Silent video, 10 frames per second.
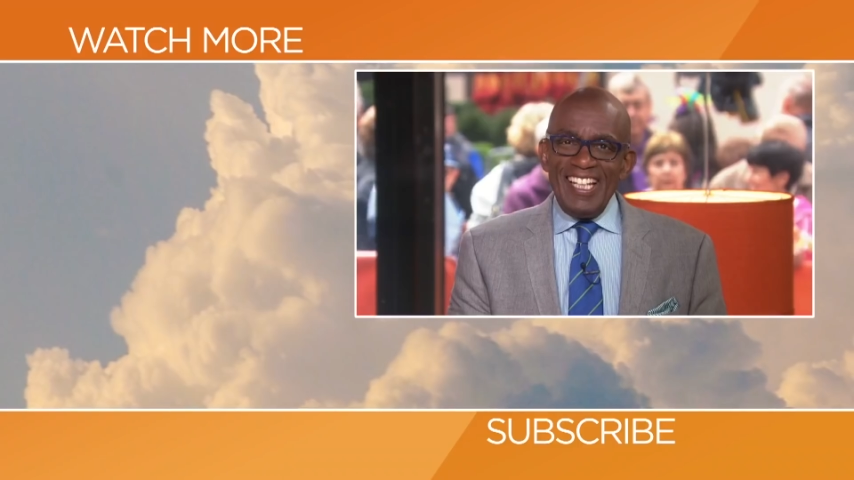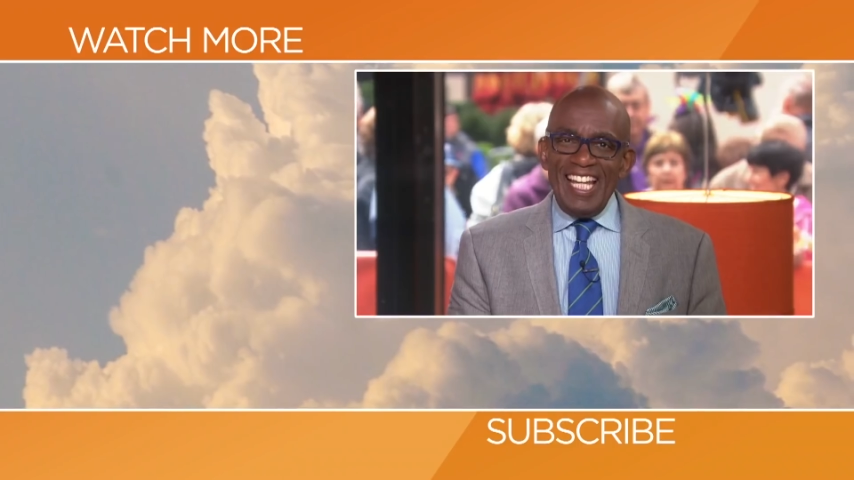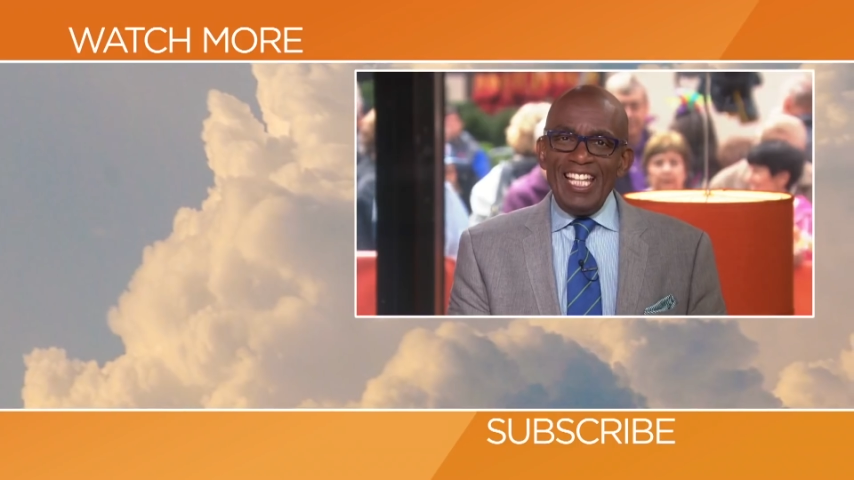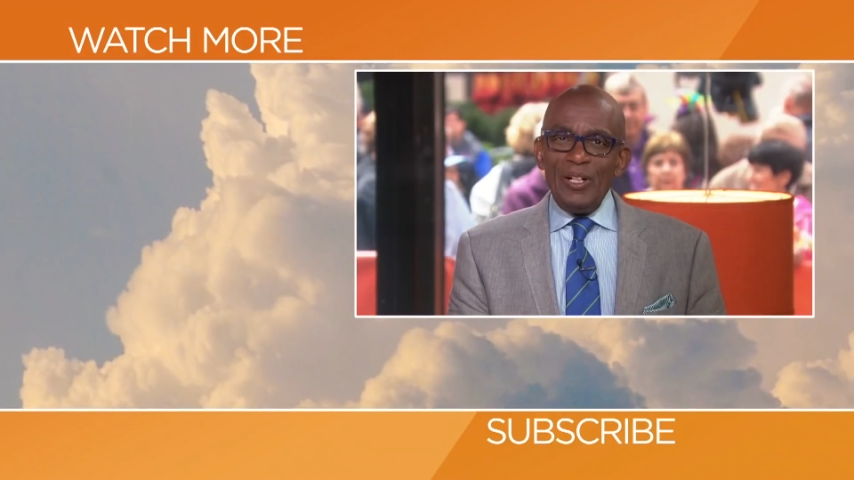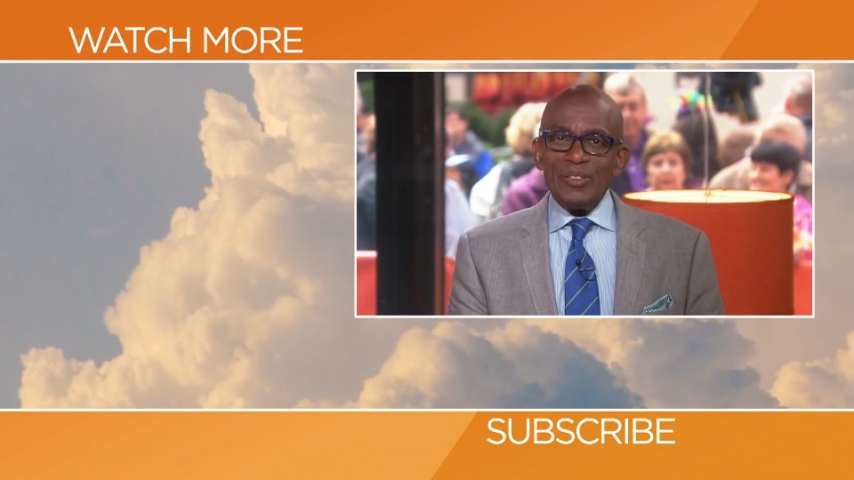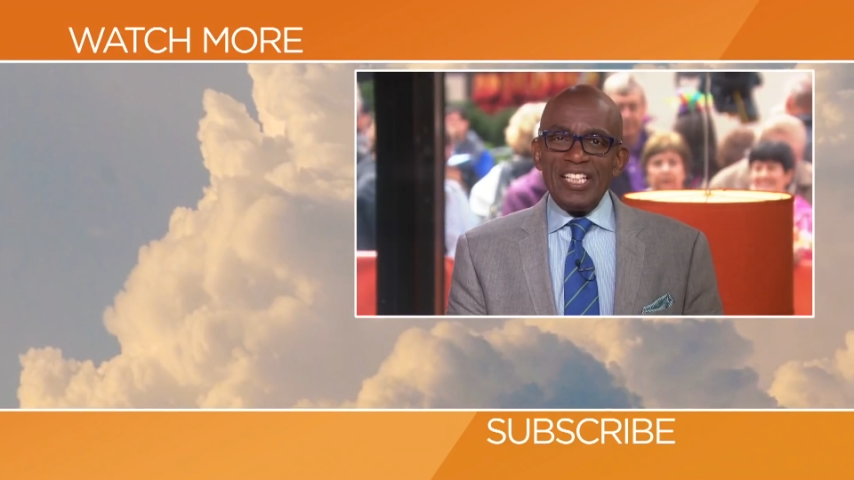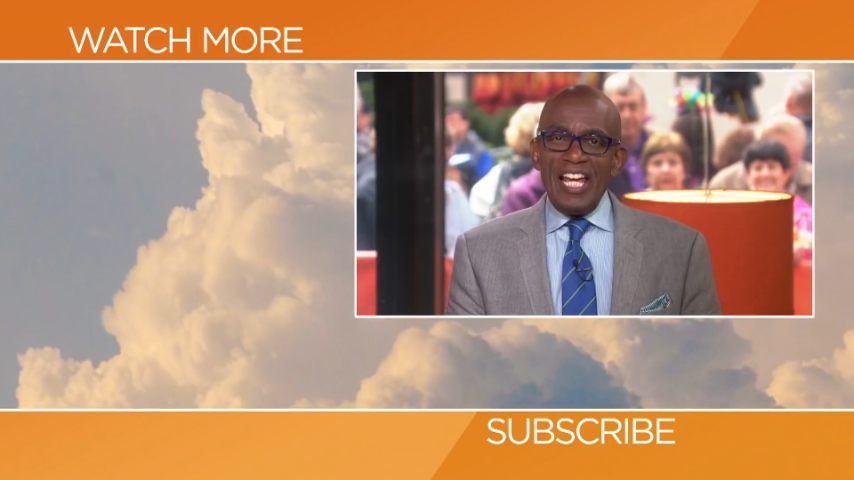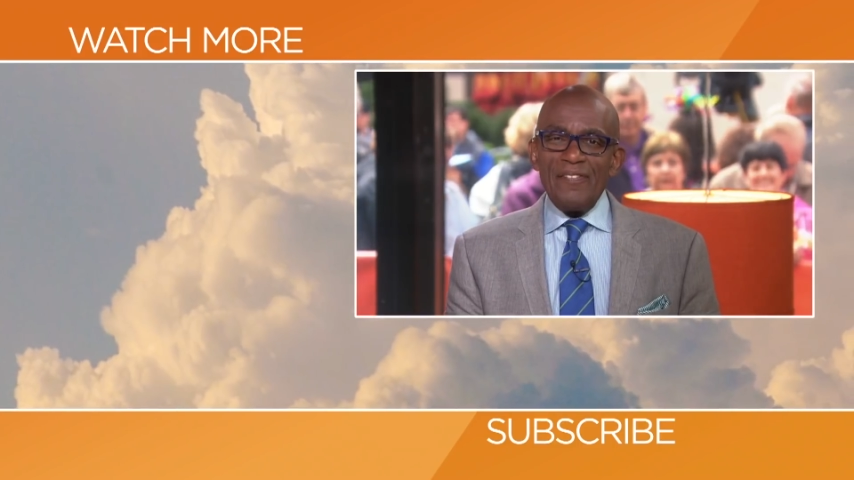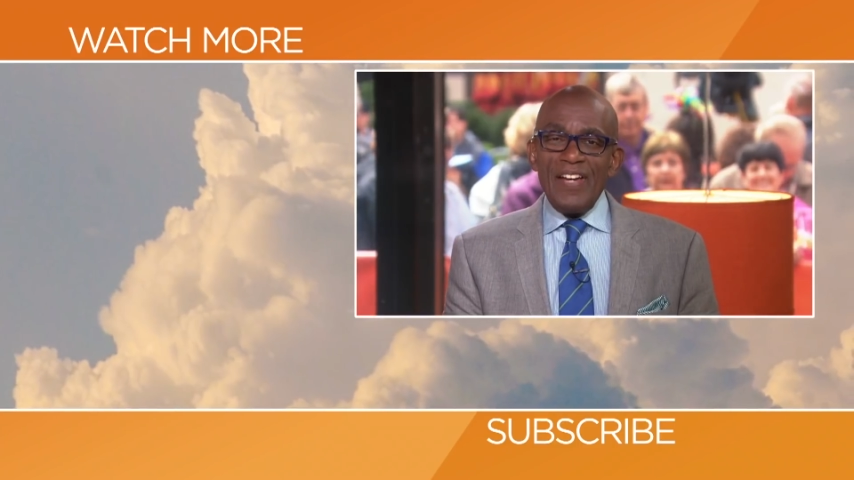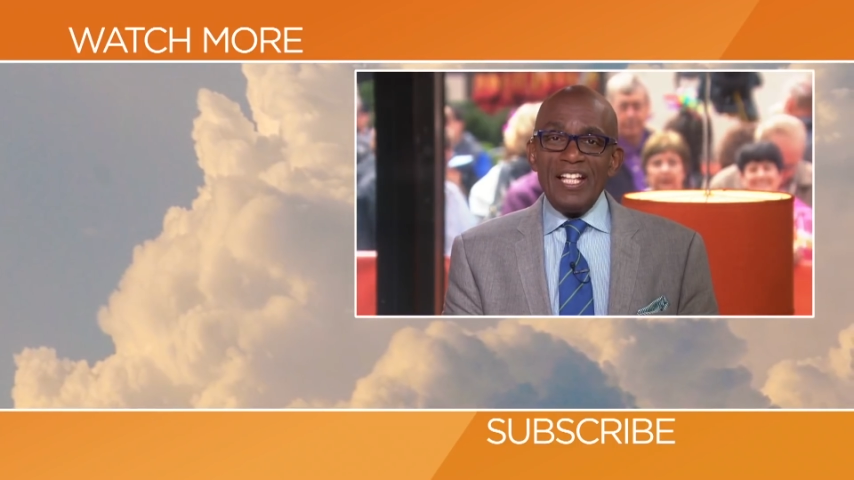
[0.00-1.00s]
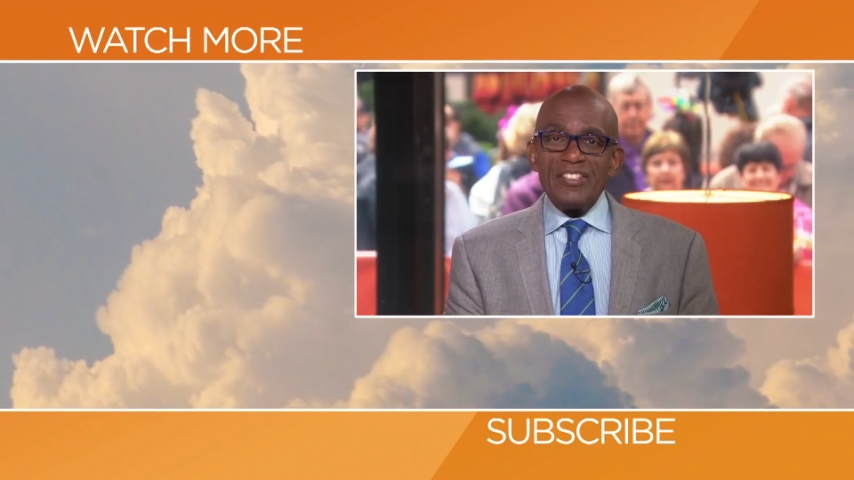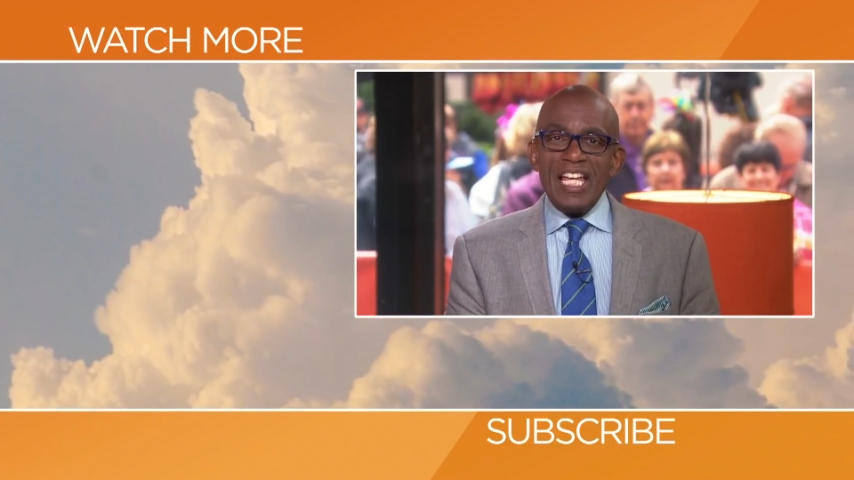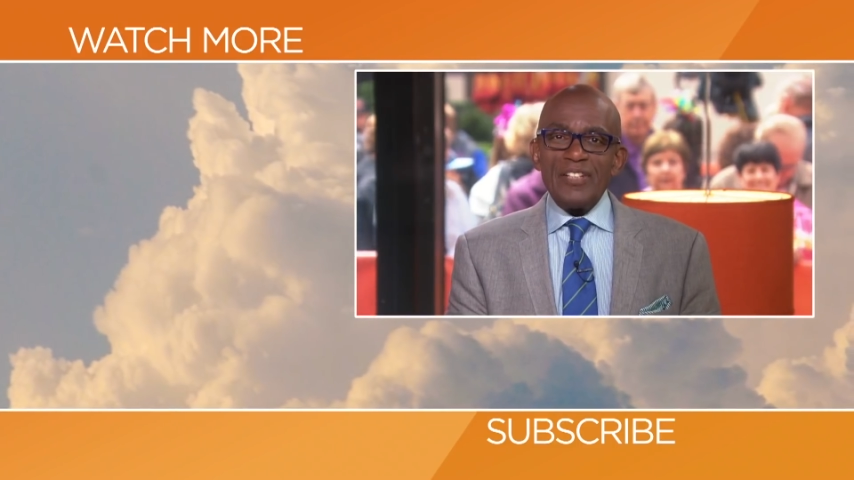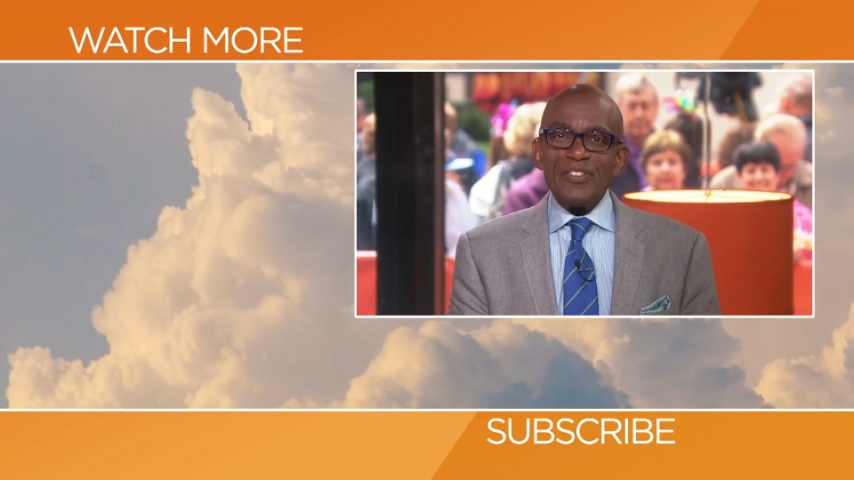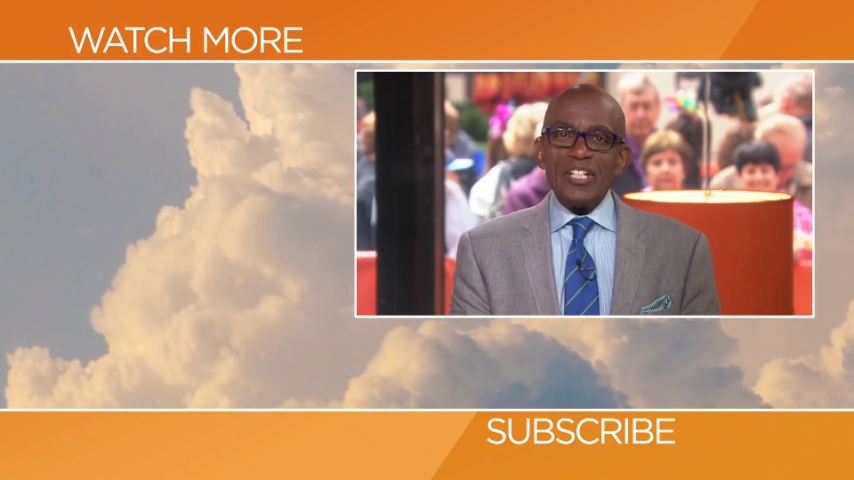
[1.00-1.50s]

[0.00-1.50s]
Hello, Today fans. Thanks for